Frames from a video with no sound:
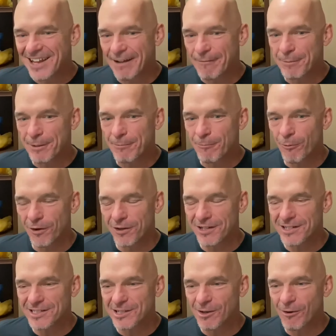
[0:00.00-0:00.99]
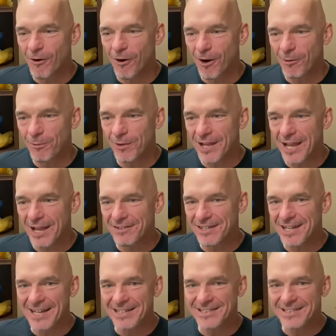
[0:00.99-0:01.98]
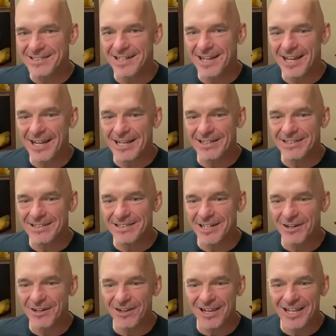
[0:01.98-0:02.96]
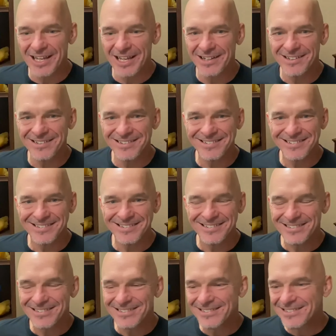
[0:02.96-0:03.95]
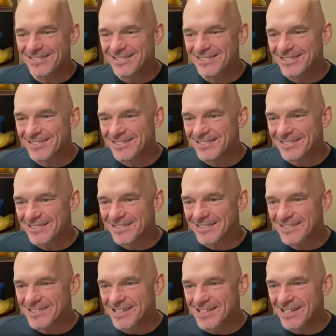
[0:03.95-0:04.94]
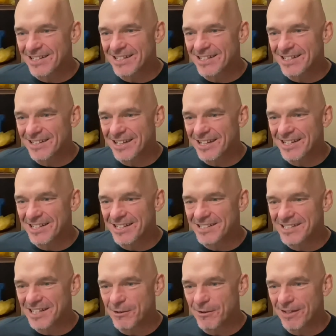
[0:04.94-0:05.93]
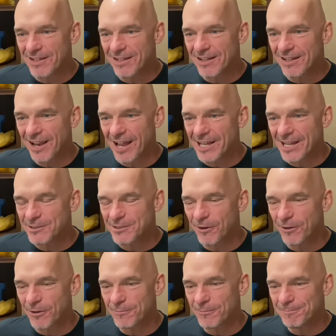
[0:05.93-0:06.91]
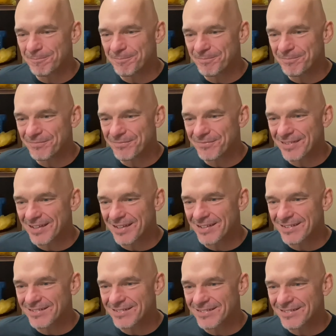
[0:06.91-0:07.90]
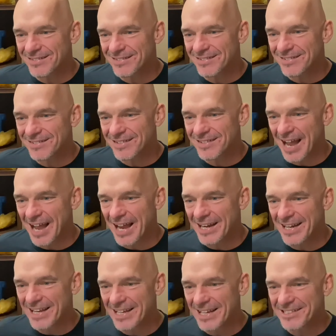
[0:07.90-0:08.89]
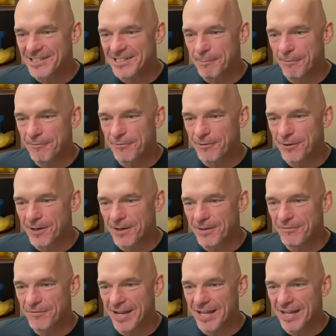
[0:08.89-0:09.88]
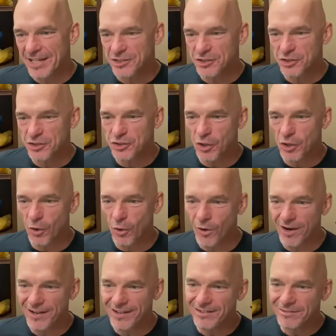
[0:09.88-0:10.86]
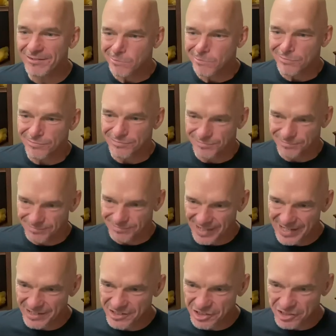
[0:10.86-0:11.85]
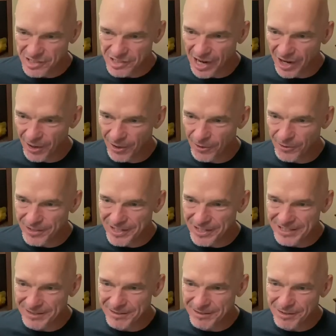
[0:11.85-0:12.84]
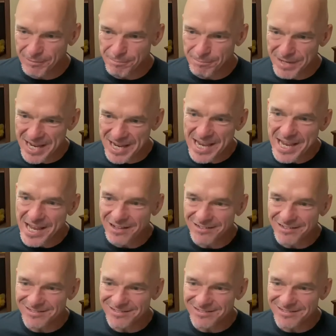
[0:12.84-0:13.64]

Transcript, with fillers: I've been working so hard, we haven't got to connect, dear Lynn. It's good to, good to see you in the classroom. I need some of your infectious joy installed in me.